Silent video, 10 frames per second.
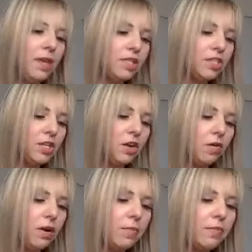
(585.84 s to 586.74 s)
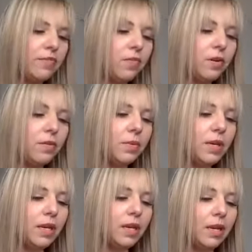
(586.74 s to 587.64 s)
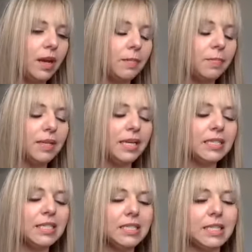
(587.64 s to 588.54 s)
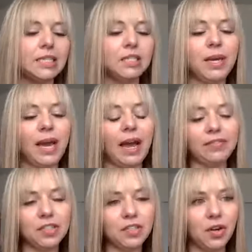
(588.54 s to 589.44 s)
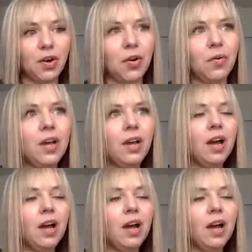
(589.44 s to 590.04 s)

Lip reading: So before we plant seeds, we have to know,